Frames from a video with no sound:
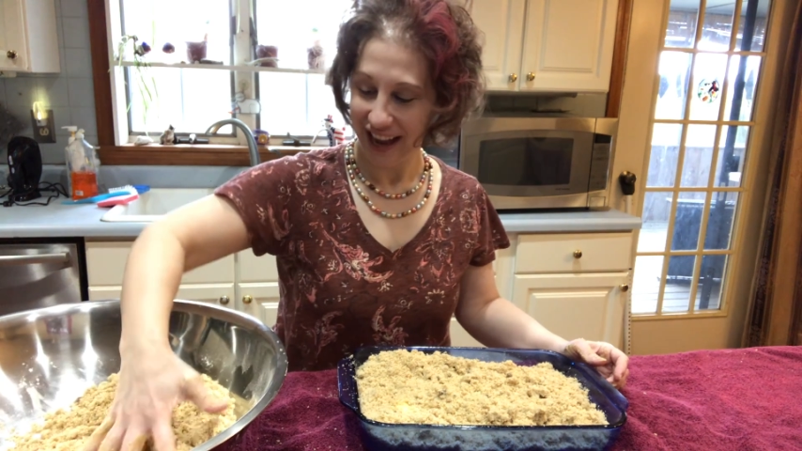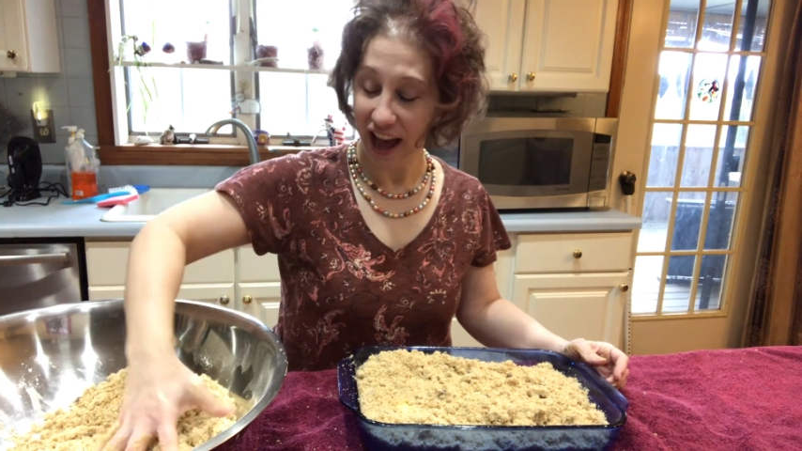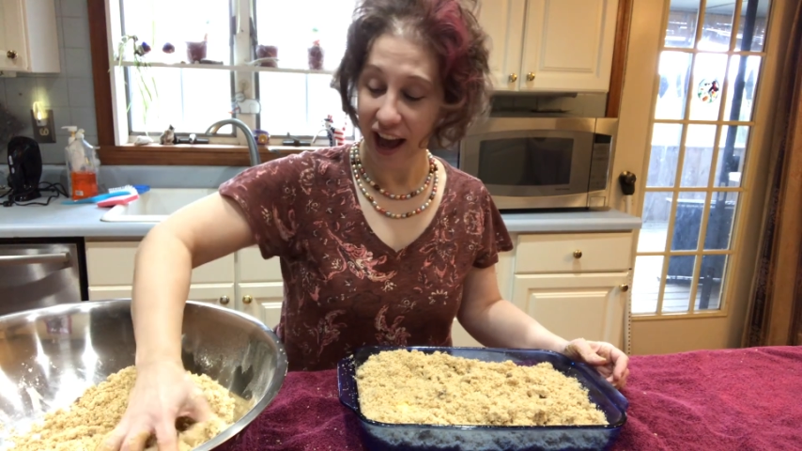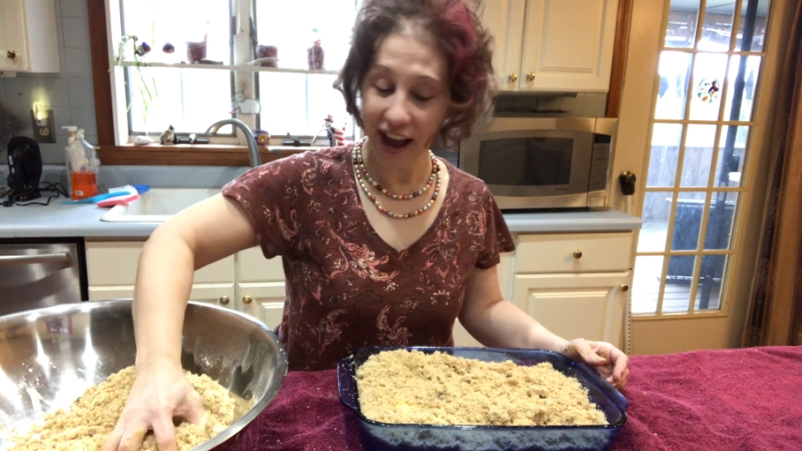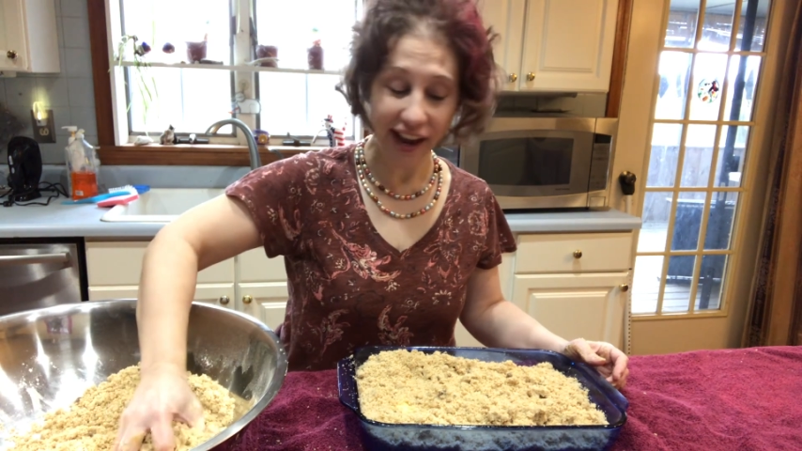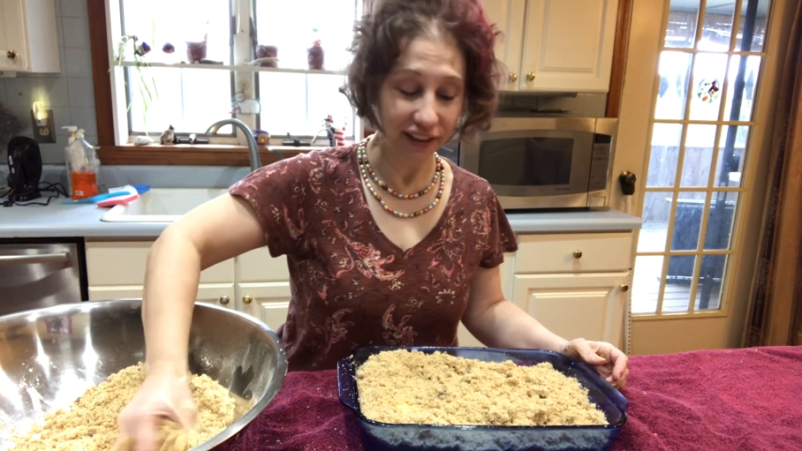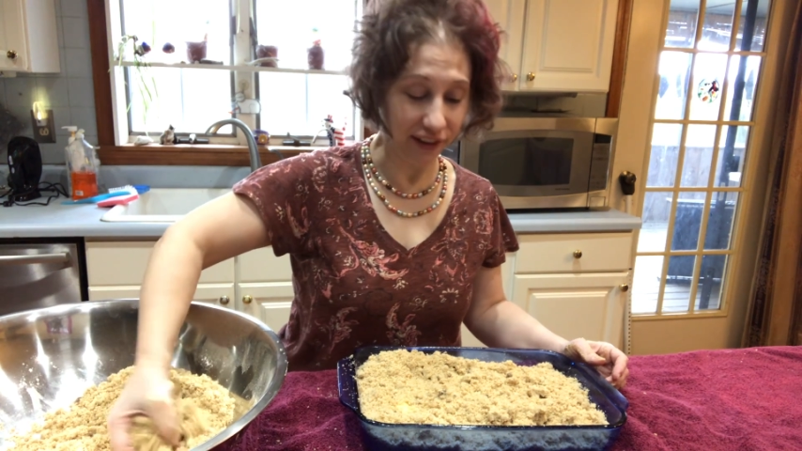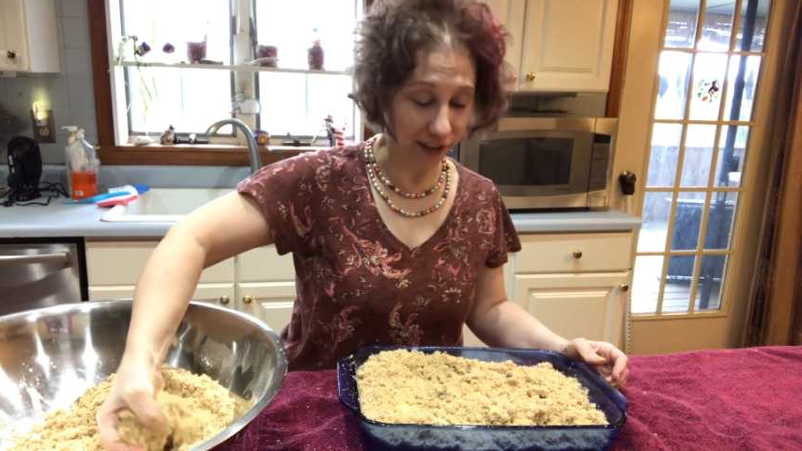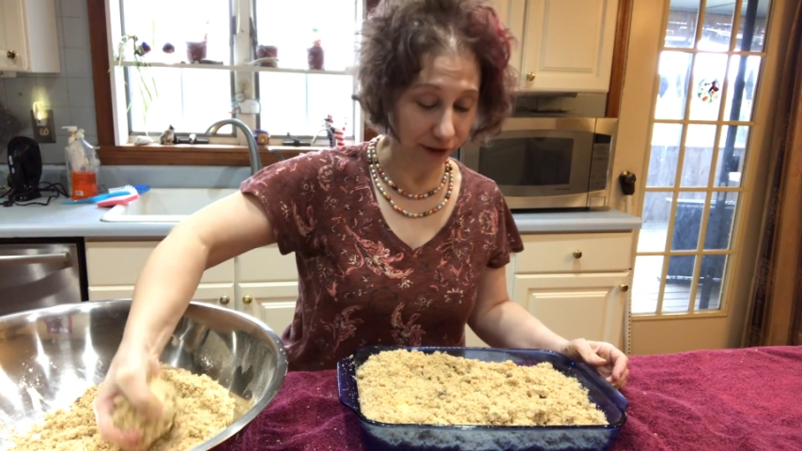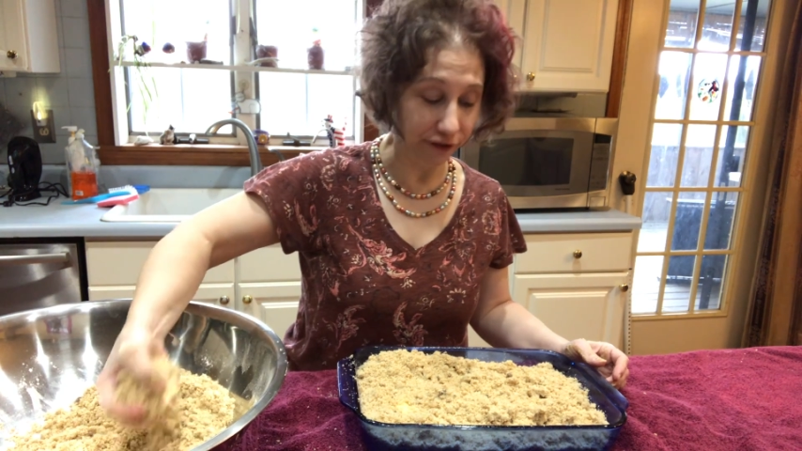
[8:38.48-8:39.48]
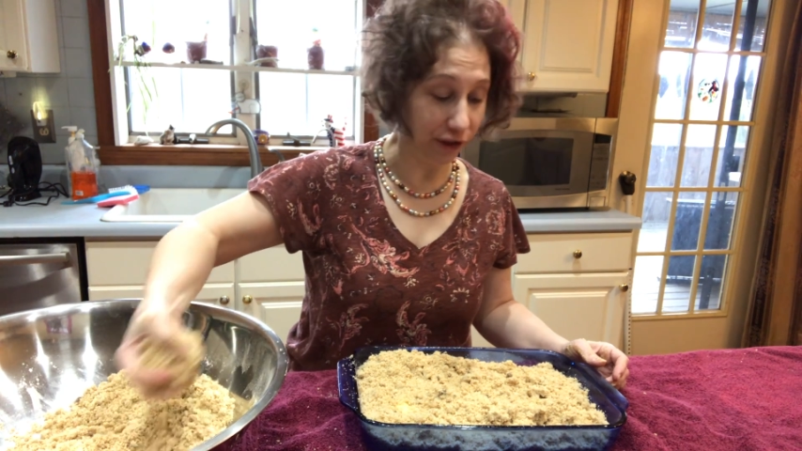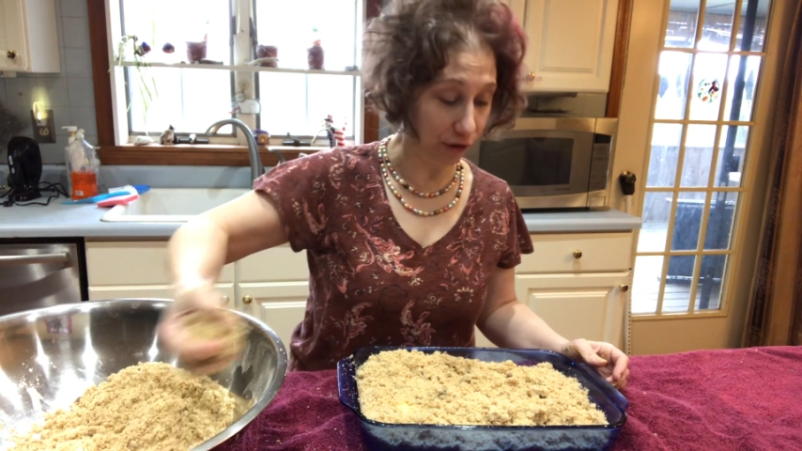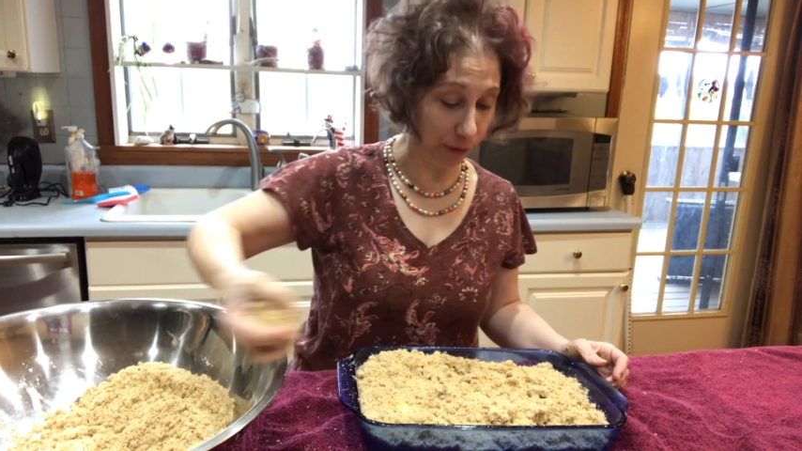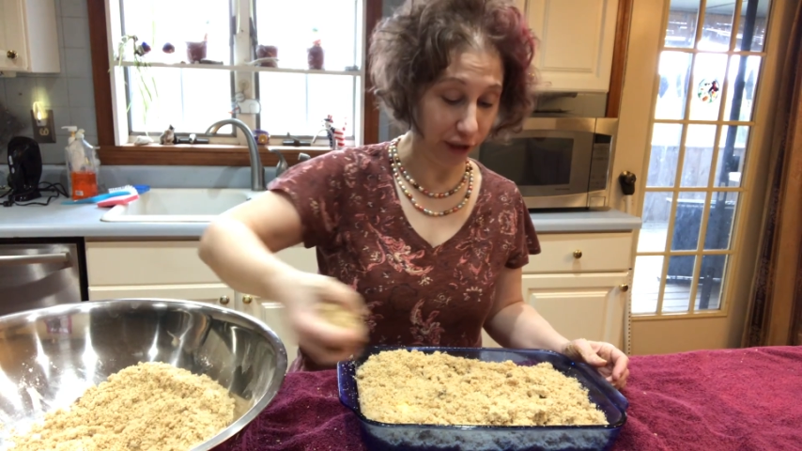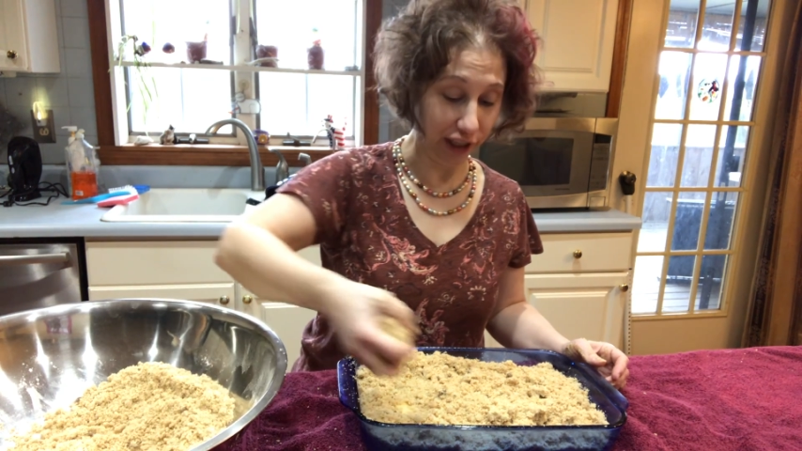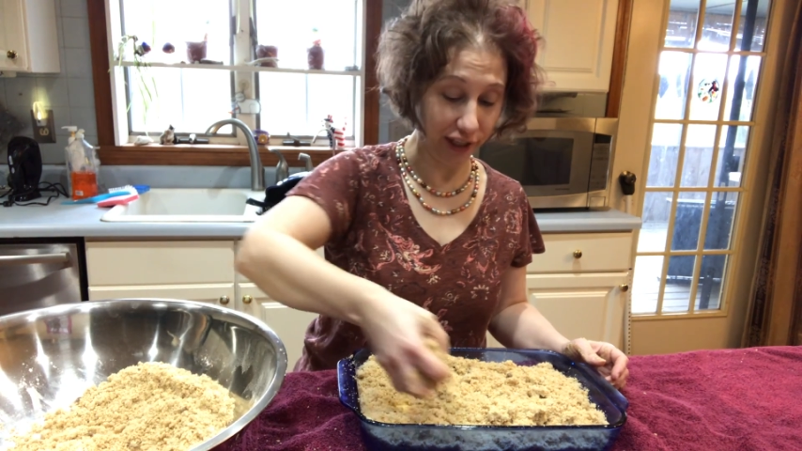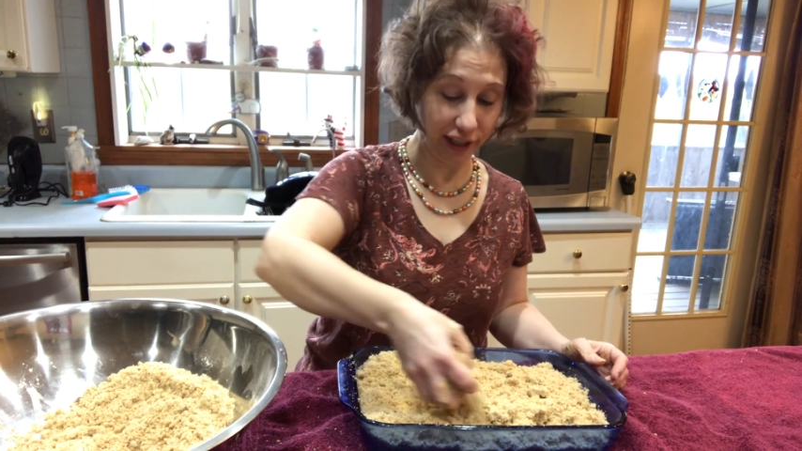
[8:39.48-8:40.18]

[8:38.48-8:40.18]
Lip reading: I love crumb cake.